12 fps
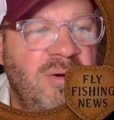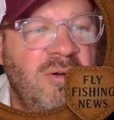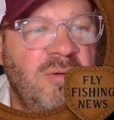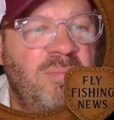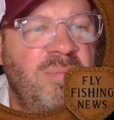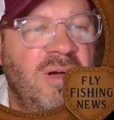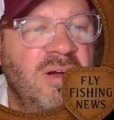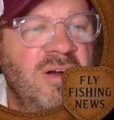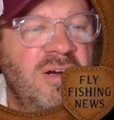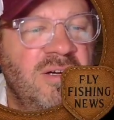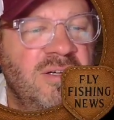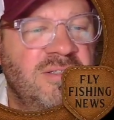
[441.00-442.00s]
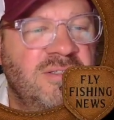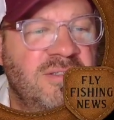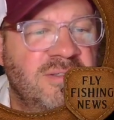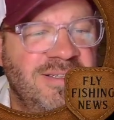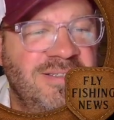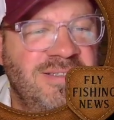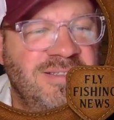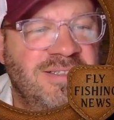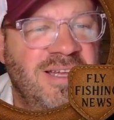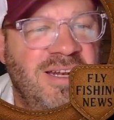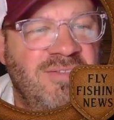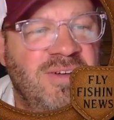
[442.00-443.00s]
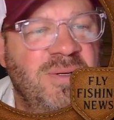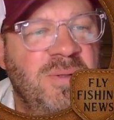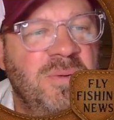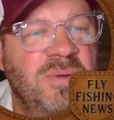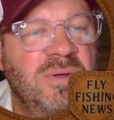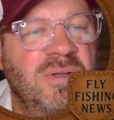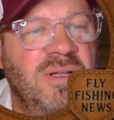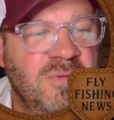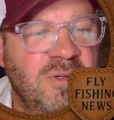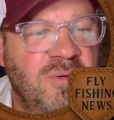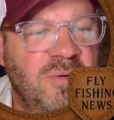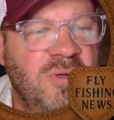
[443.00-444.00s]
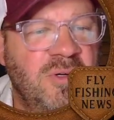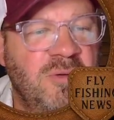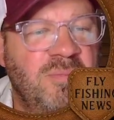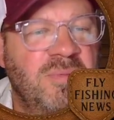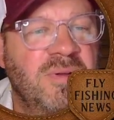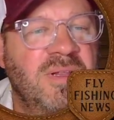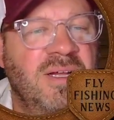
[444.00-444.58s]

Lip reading: Bitterroot Buggers. This is kind of a cool group.